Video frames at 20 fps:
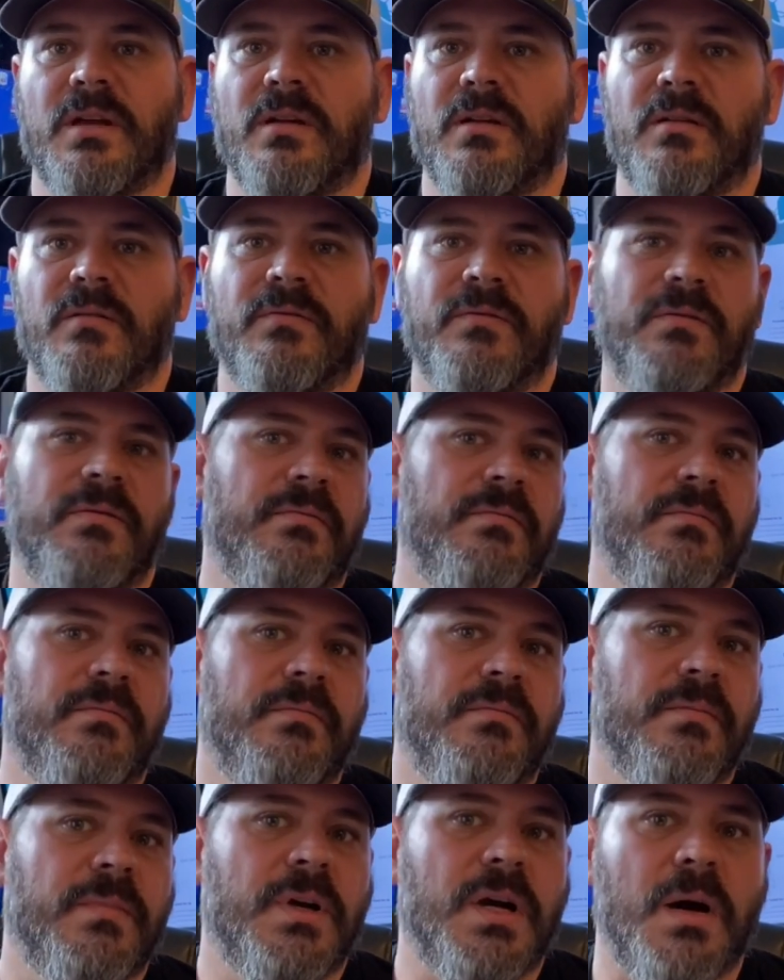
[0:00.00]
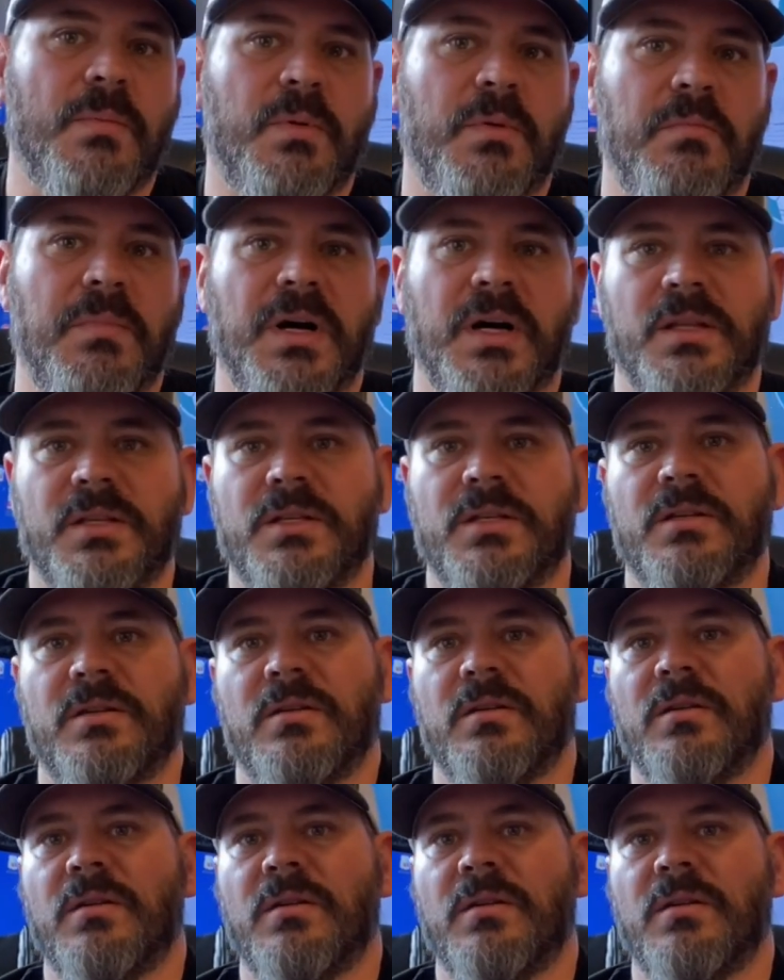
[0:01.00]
of a couple months,